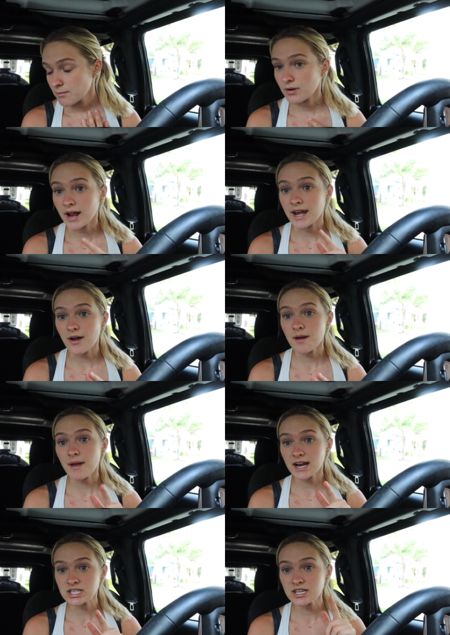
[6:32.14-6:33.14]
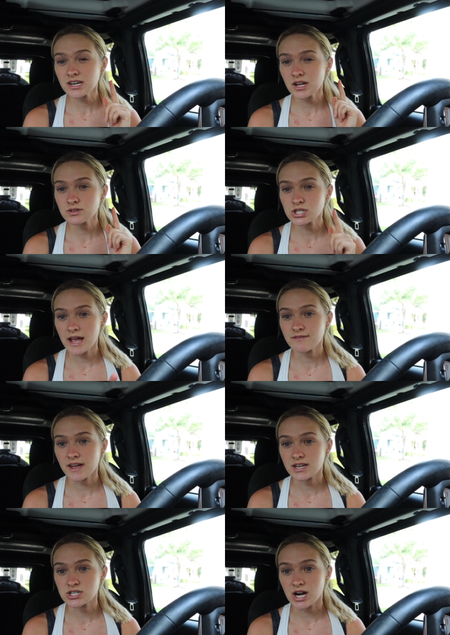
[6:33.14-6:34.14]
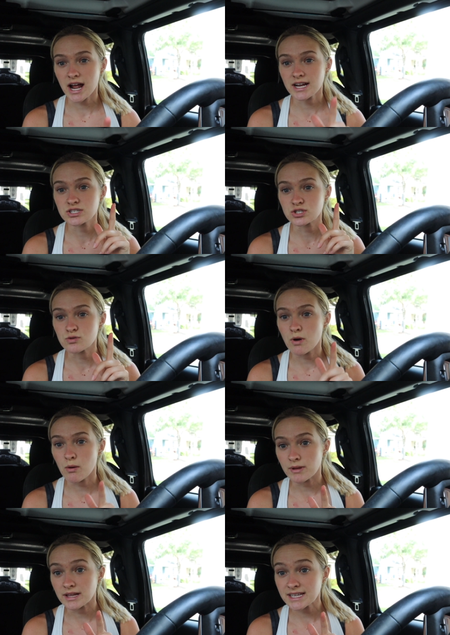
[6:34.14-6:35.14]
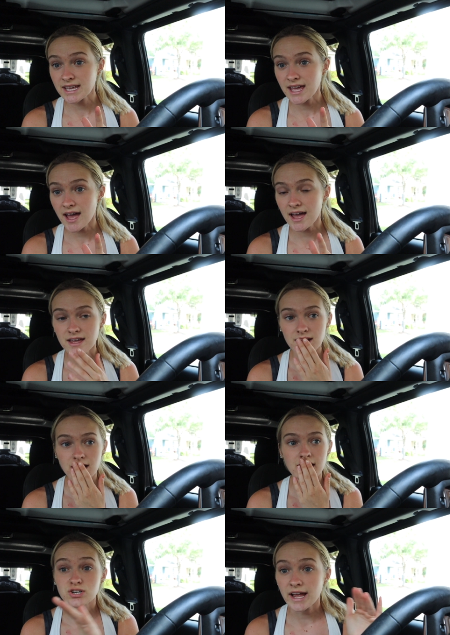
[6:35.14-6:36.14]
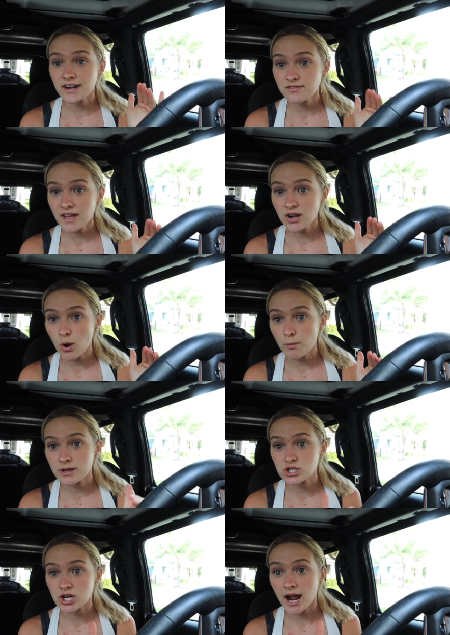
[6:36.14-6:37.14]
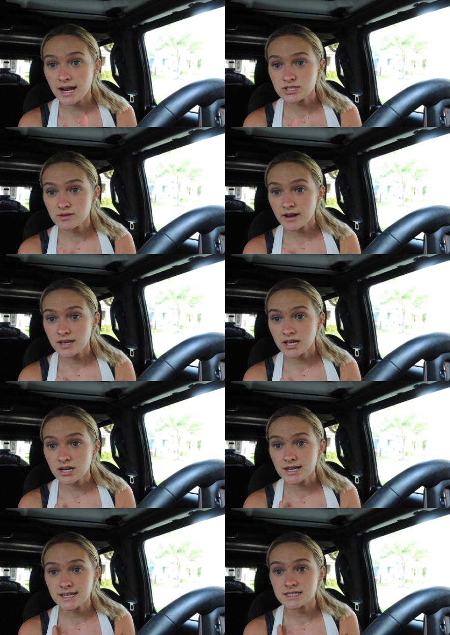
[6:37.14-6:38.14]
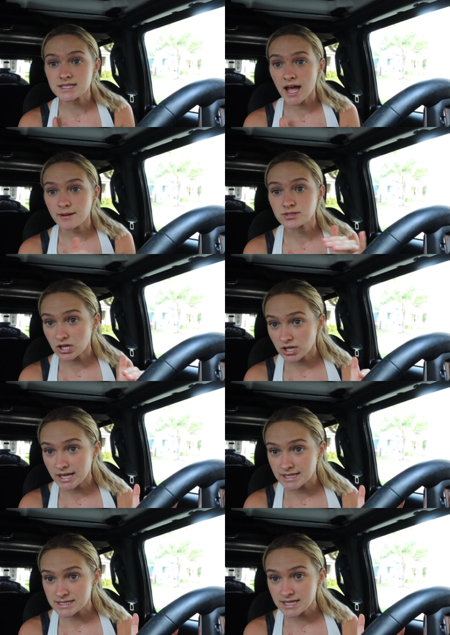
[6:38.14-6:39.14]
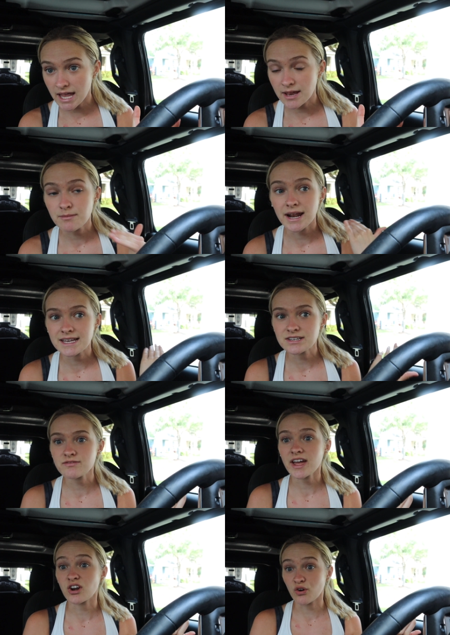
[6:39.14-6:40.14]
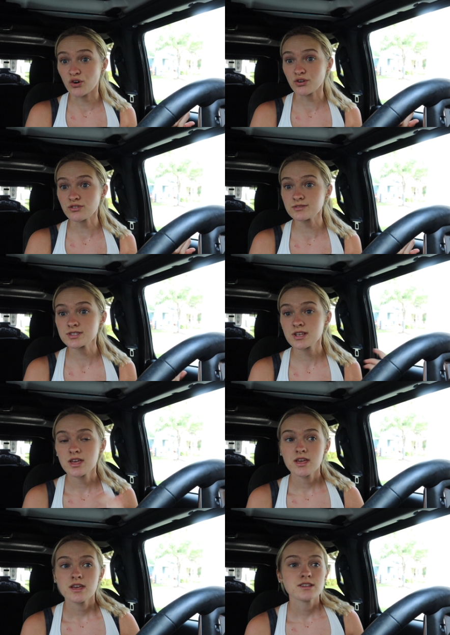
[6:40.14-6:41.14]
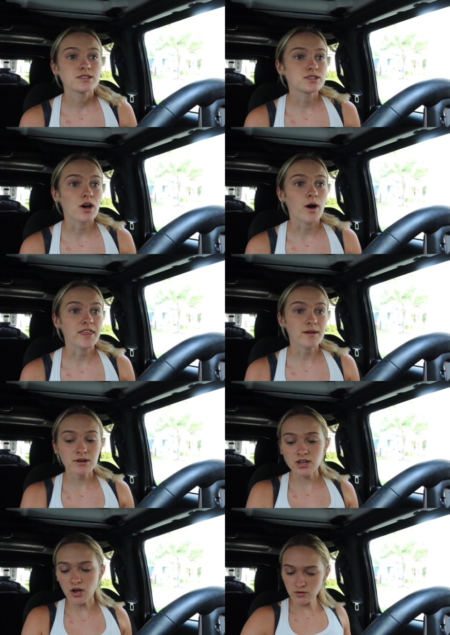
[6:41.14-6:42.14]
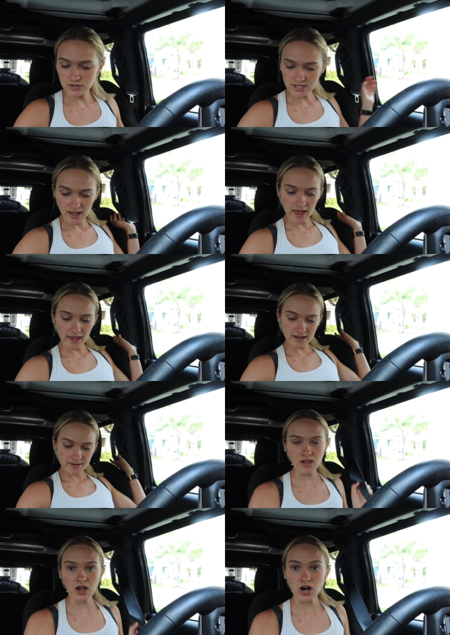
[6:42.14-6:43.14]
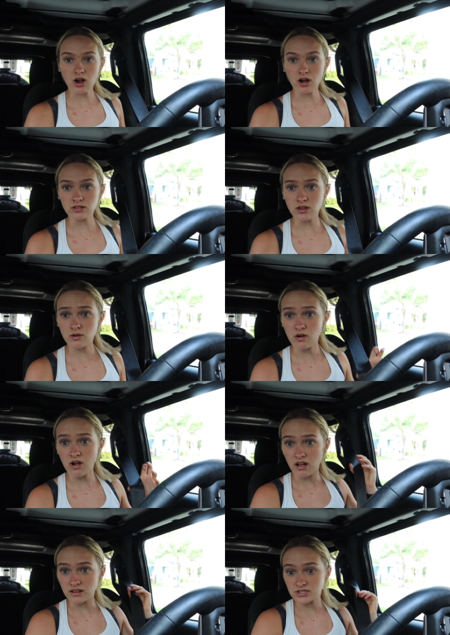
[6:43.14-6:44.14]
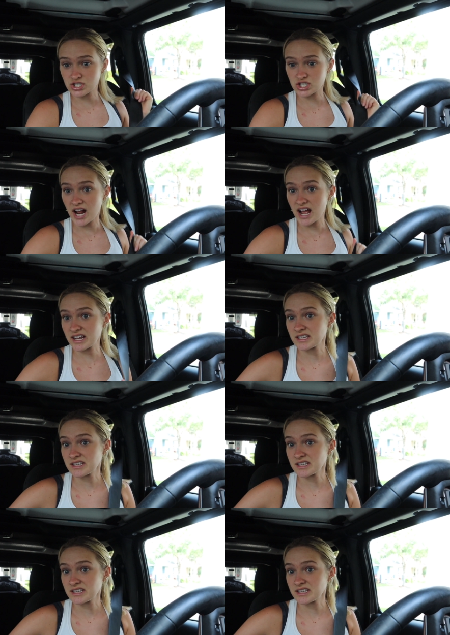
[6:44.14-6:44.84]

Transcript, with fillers: but right now, I'm actually gonna go try and find a track to do mobility at. Um, trying to find open tracks around here is absolutely insane, but I need to find hurdles. So I think I'm gonna go to like our co local college track